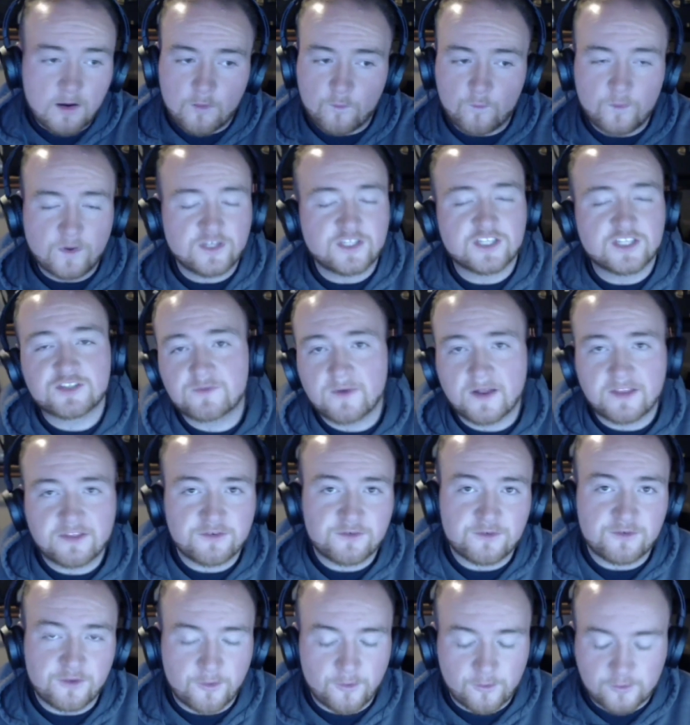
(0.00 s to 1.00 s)
We just went
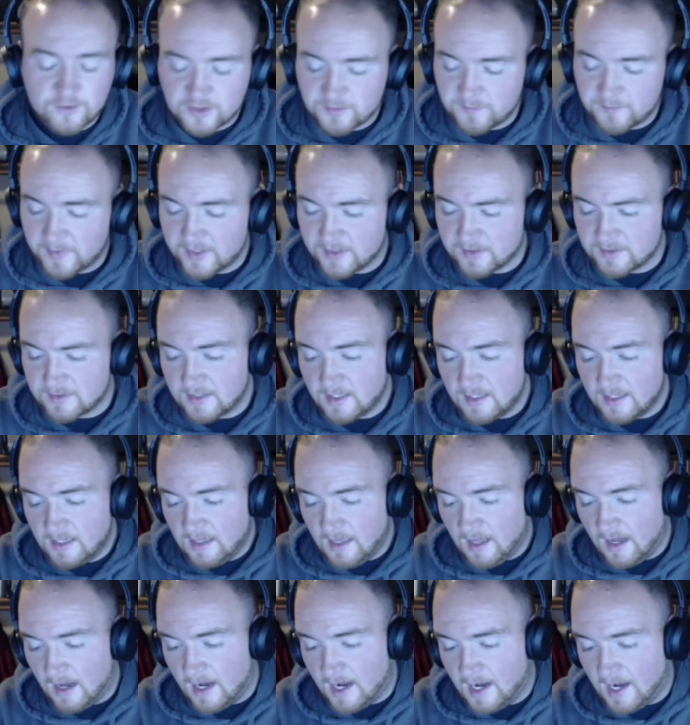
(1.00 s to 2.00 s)
through the whole spiel.
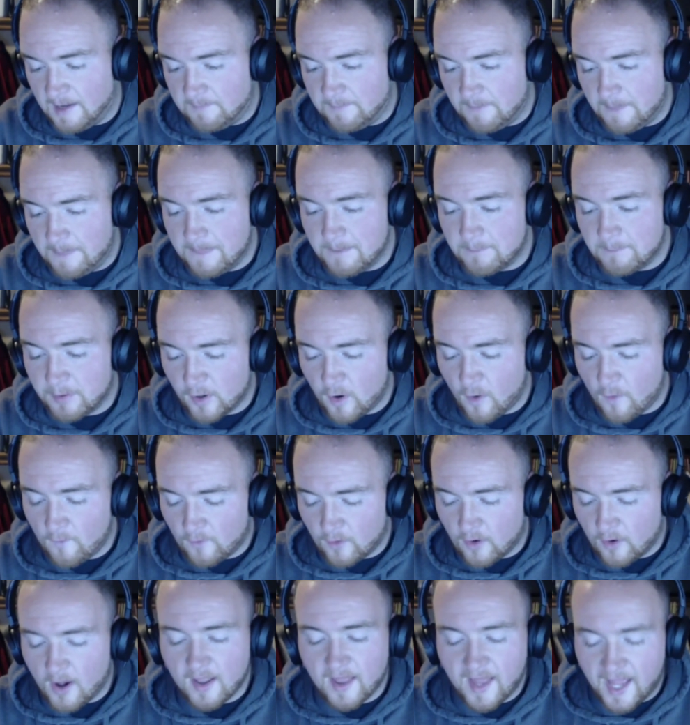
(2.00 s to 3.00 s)
But
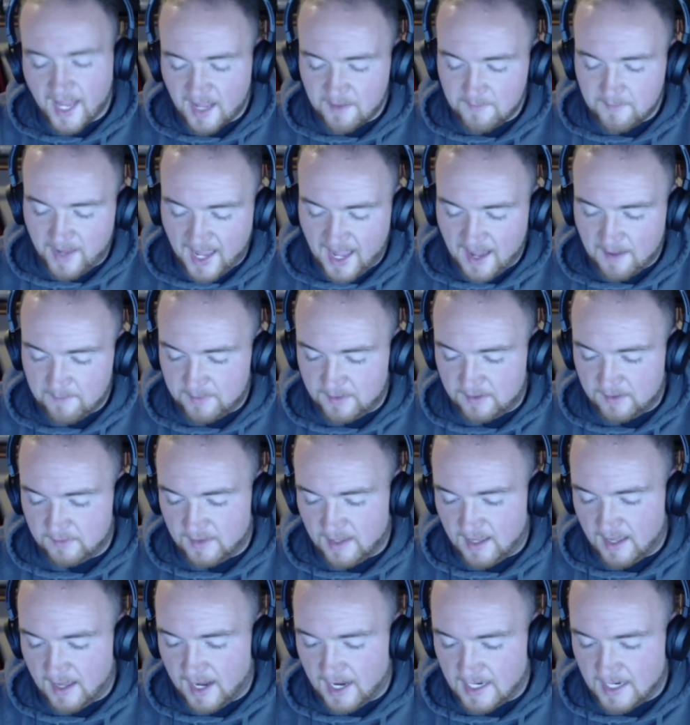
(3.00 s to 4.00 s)
overall, I am happy
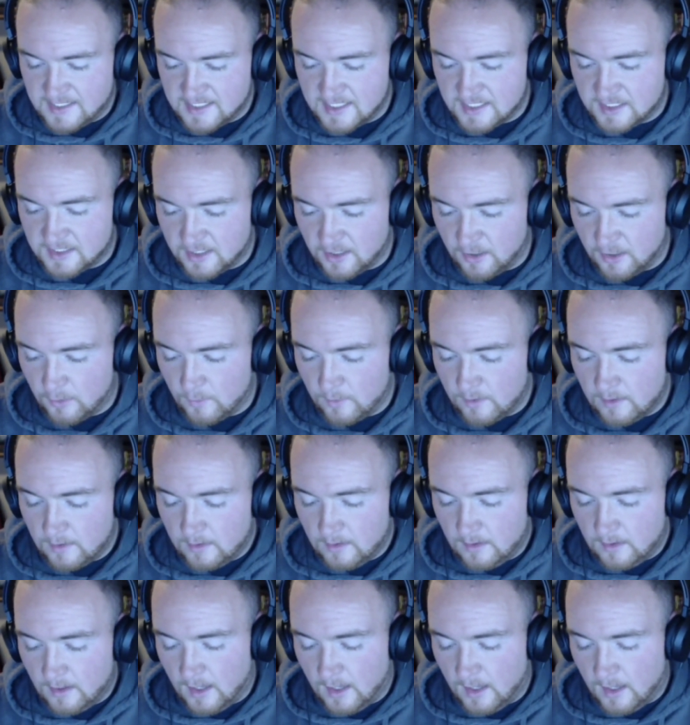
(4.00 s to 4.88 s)
that I did go